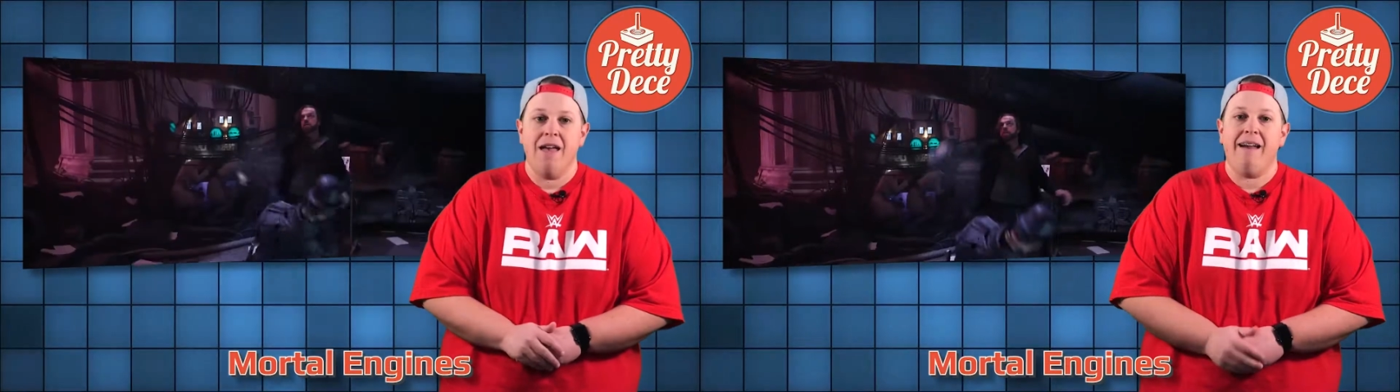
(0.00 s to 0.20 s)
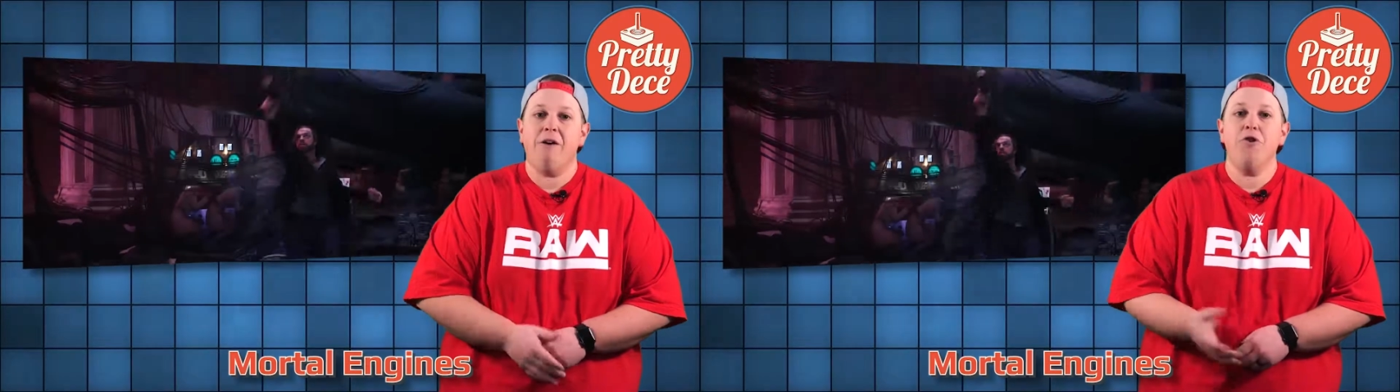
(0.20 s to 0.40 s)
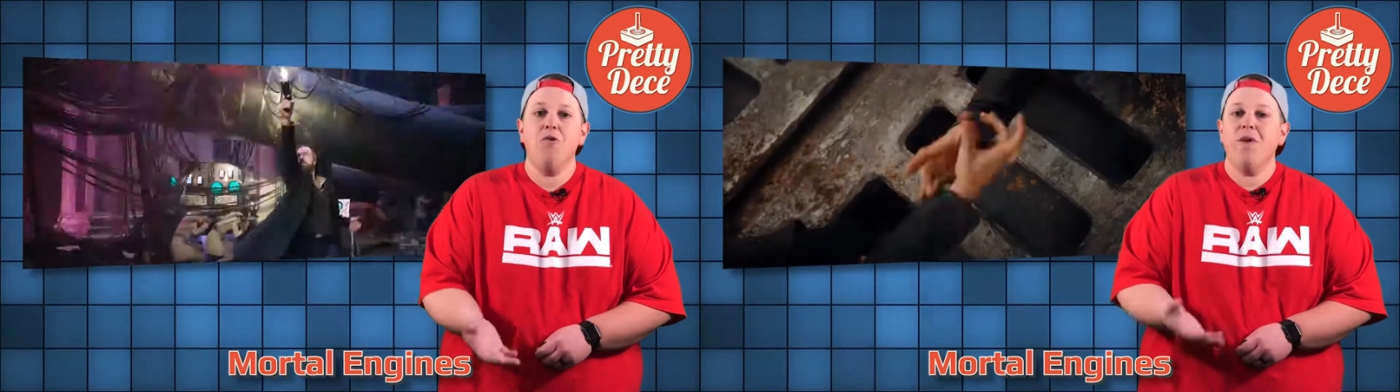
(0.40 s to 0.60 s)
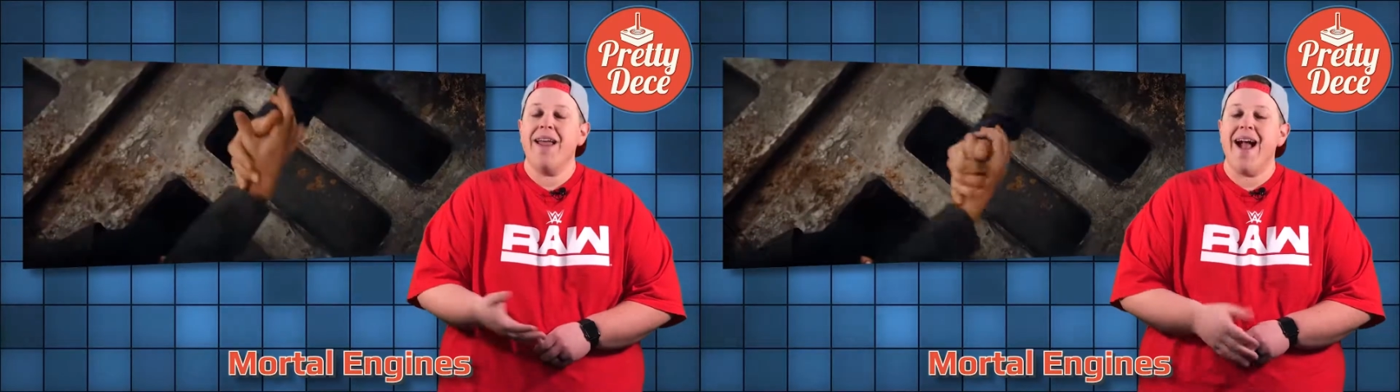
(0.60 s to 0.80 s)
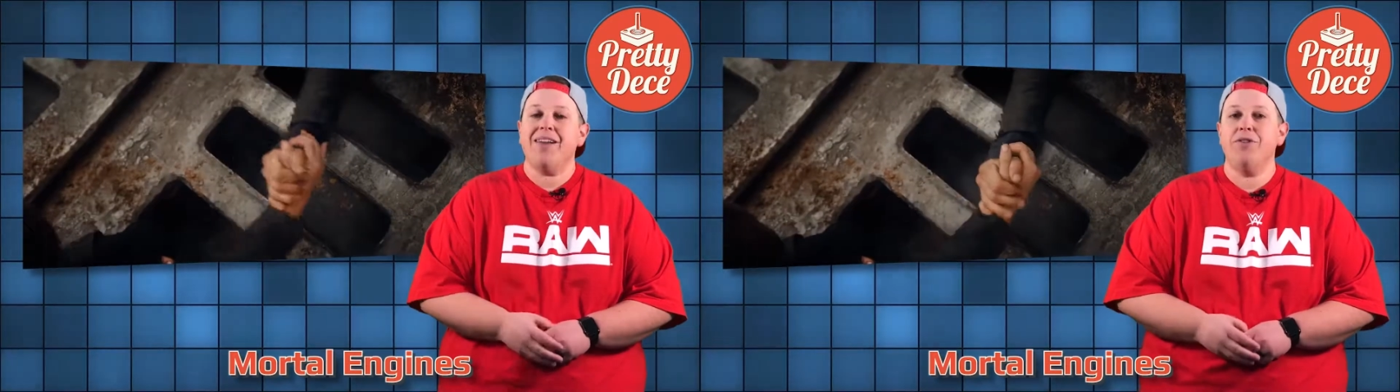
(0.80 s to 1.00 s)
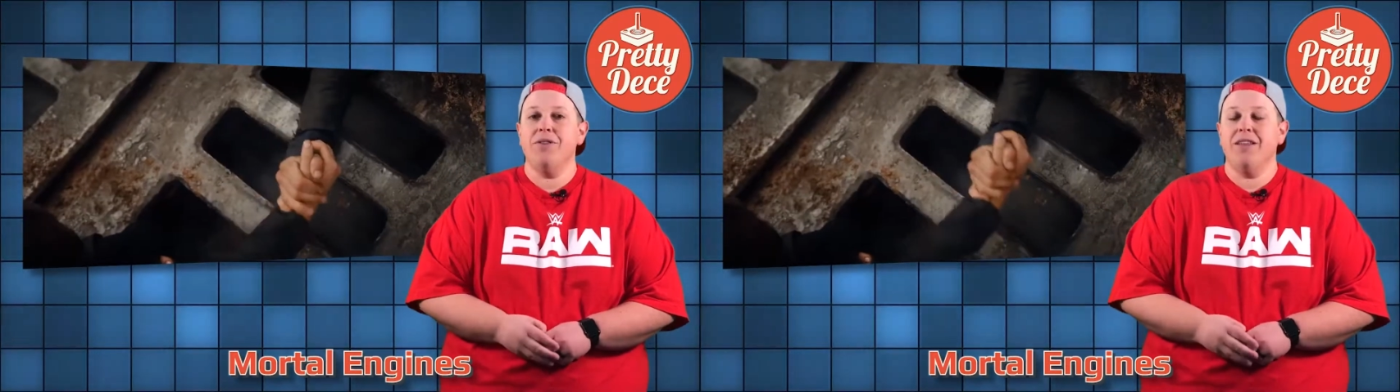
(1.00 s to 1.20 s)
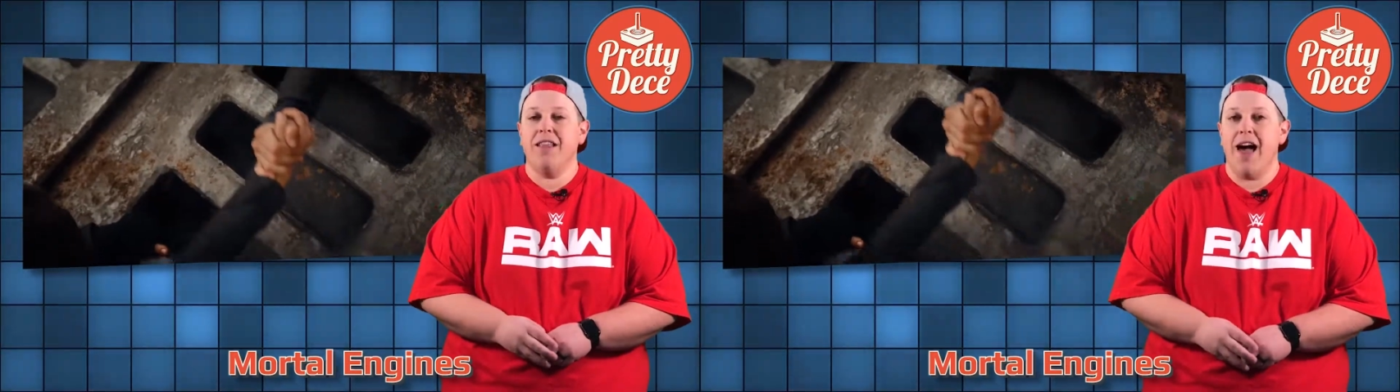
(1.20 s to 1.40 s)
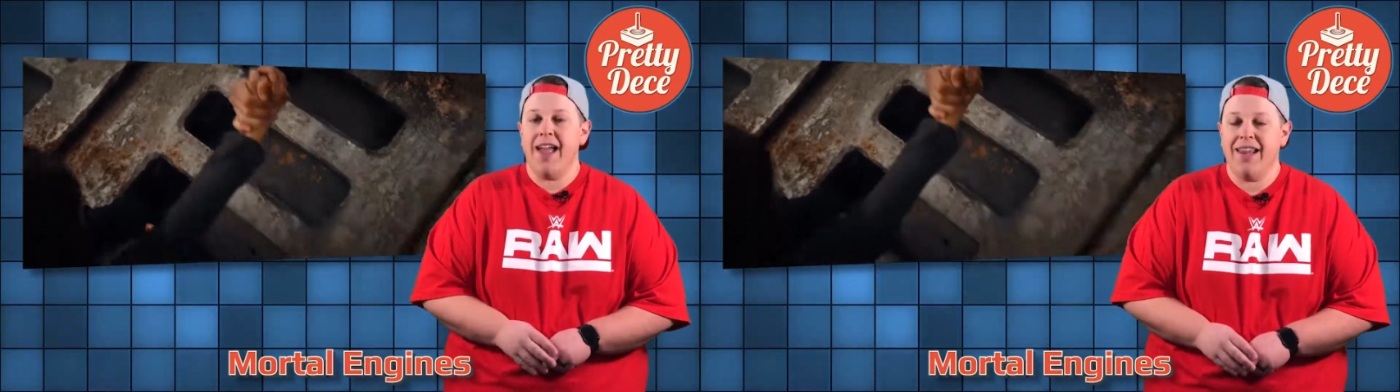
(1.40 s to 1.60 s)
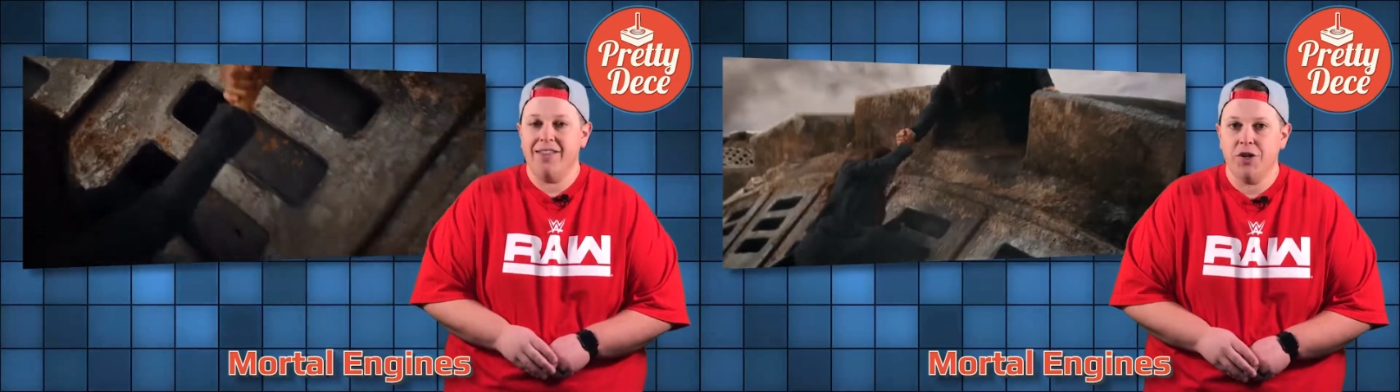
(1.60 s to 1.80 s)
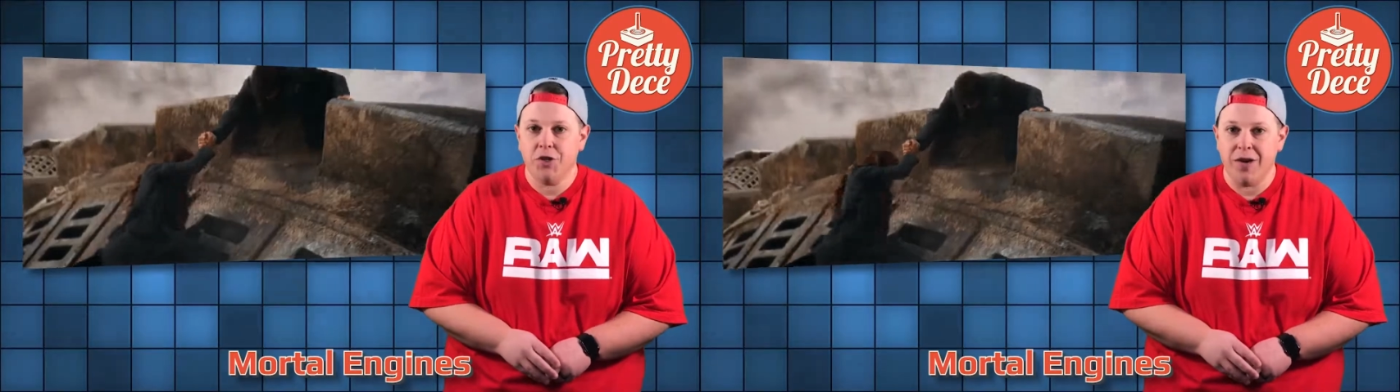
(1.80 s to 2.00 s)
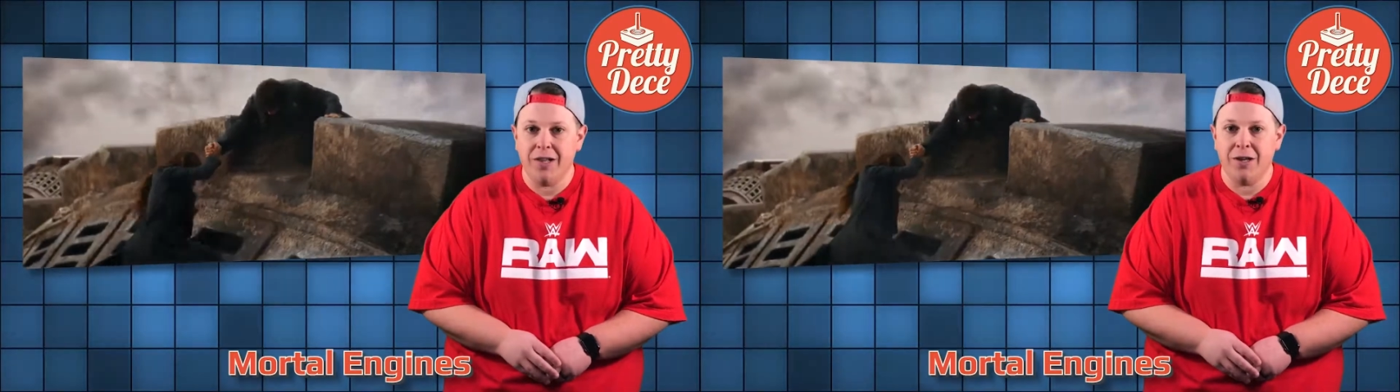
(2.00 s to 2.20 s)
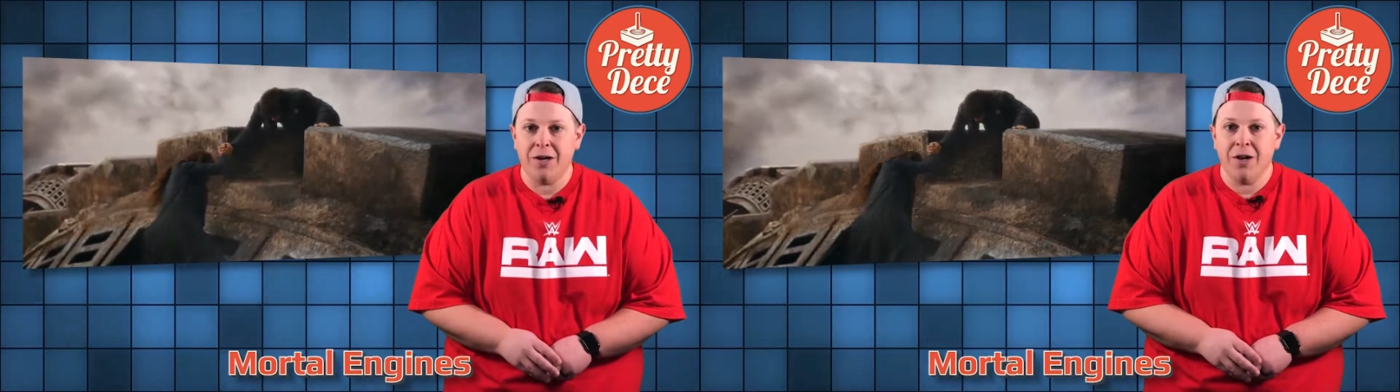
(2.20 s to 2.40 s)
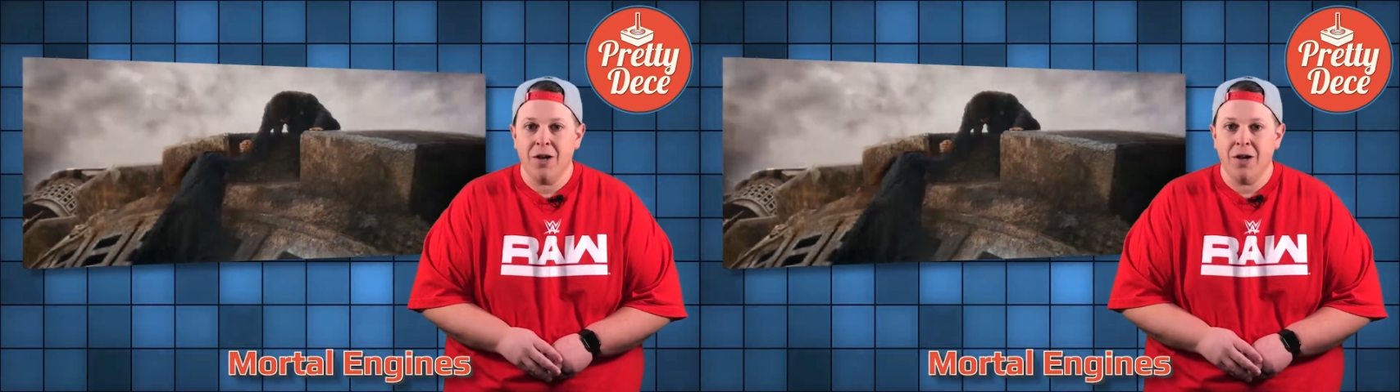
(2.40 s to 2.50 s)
How you react to the line in the trailer